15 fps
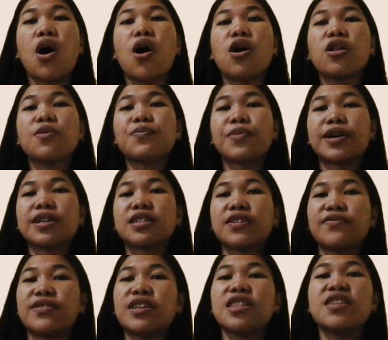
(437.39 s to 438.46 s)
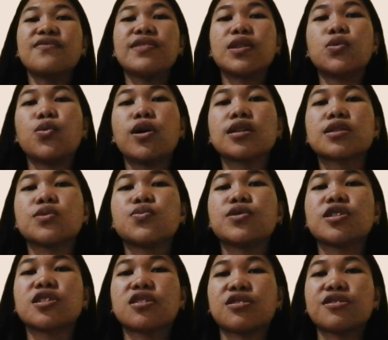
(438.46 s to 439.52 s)
all parts of individuals
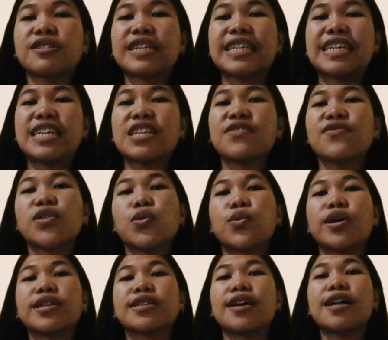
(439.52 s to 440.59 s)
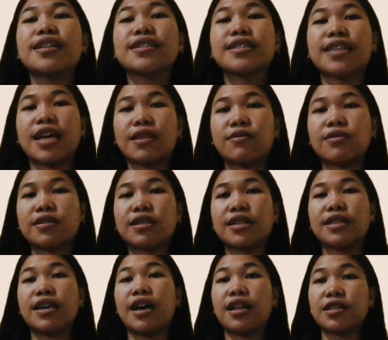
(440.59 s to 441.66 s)
which strongly influence health status
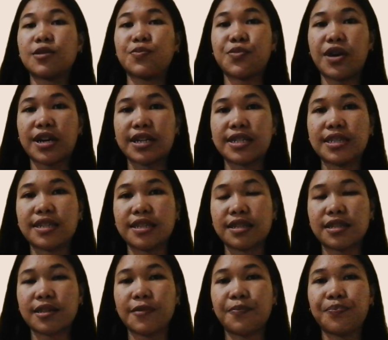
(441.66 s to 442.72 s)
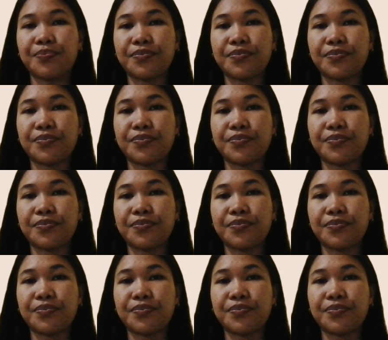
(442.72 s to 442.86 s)
and health practices.